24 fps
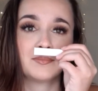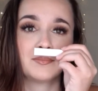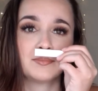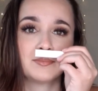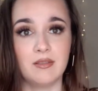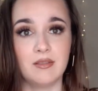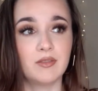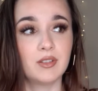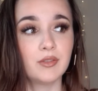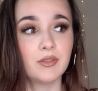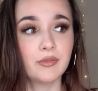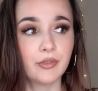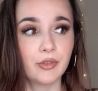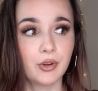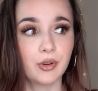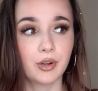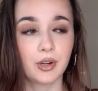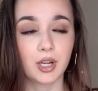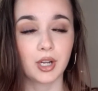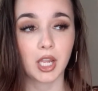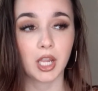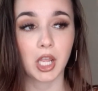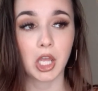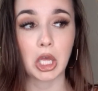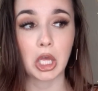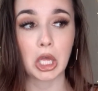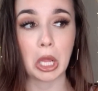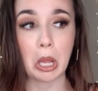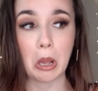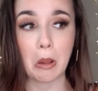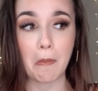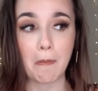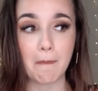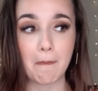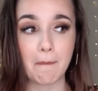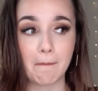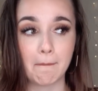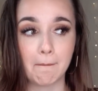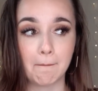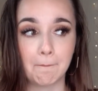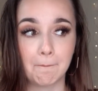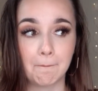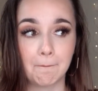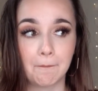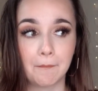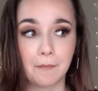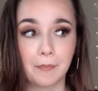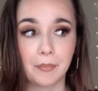Even for like
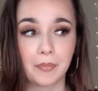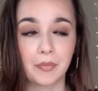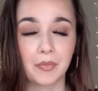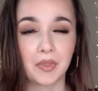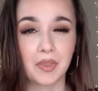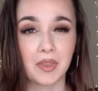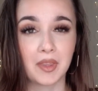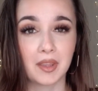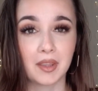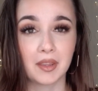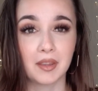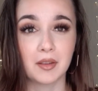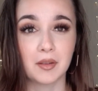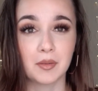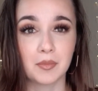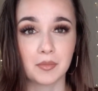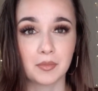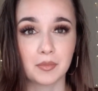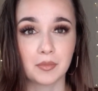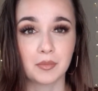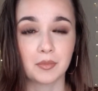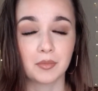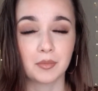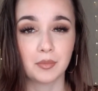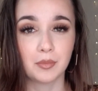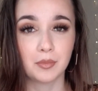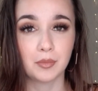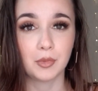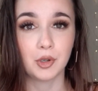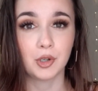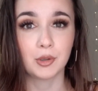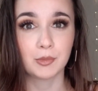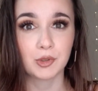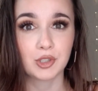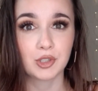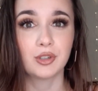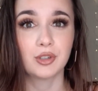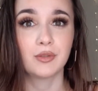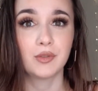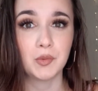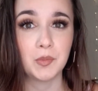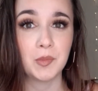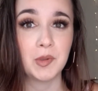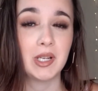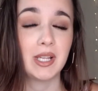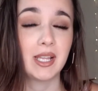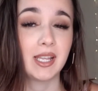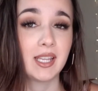more mature
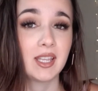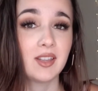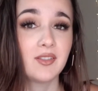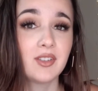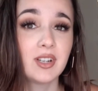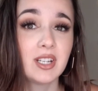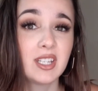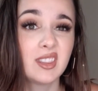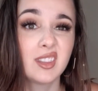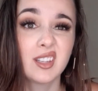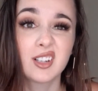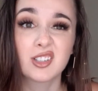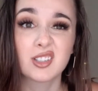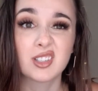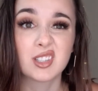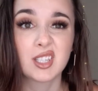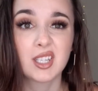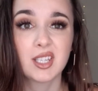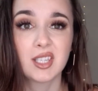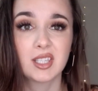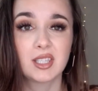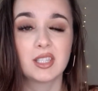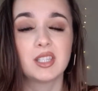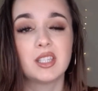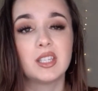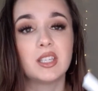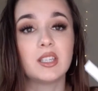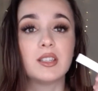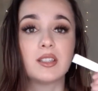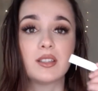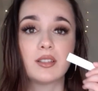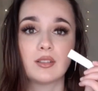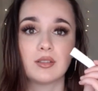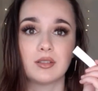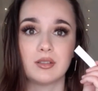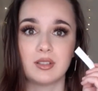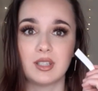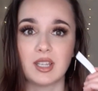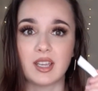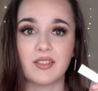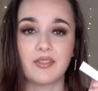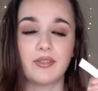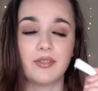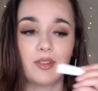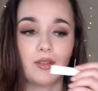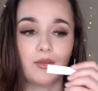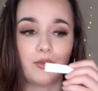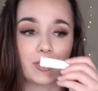women, like even in their 60s, could
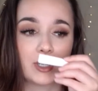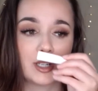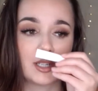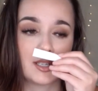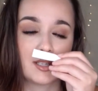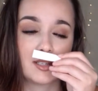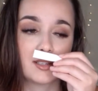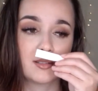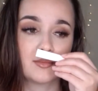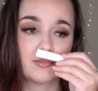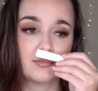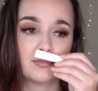definitely wear this.